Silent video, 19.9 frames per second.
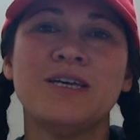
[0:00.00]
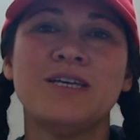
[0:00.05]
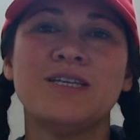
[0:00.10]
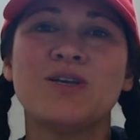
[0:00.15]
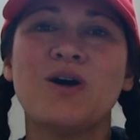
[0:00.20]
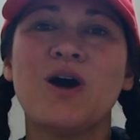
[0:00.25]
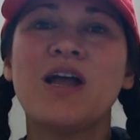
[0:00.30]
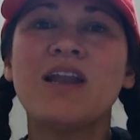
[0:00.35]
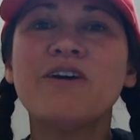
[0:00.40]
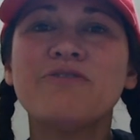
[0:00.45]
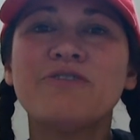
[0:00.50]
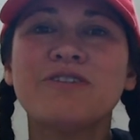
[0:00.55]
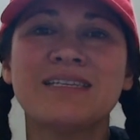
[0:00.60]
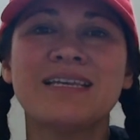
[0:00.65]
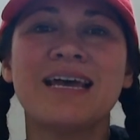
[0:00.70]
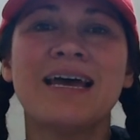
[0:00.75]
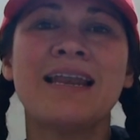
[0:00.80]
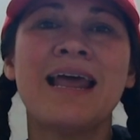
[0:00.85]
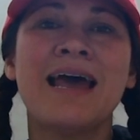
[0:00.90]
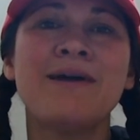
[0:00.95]
So all of a
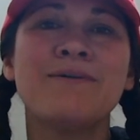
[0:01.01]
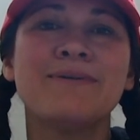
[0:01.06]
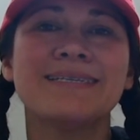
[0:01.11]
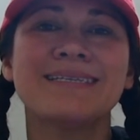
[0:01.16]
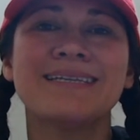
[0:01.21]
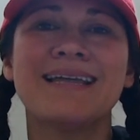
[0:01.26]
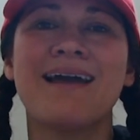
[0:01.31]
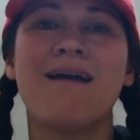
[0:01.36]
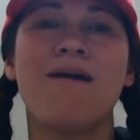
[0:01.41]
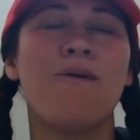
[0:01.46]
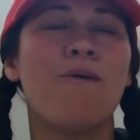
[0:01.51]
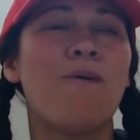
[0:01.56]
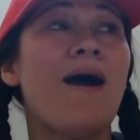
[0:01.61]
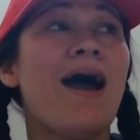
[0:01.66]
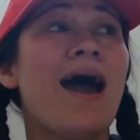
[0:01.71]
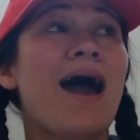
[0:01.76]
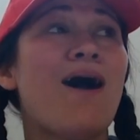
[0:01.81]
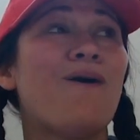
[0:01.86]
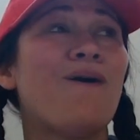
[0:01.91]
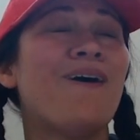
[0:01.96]
sudden I was like,
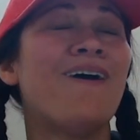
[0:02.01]
wow,